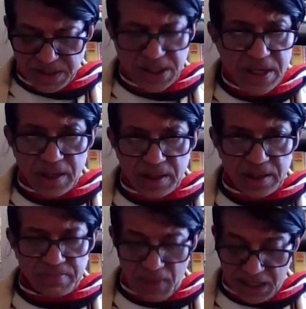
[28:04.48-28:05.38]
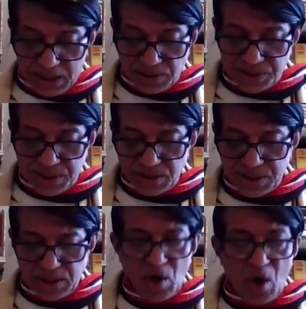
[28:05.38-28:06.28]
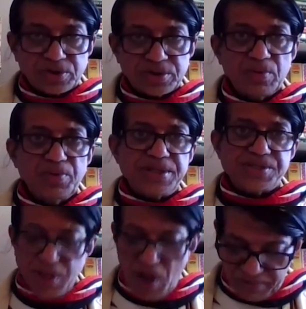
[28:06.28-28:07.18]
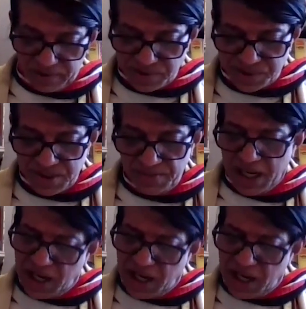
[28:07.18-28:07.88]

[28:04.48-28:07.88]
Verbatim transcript: But here, my concerns are not with his novels.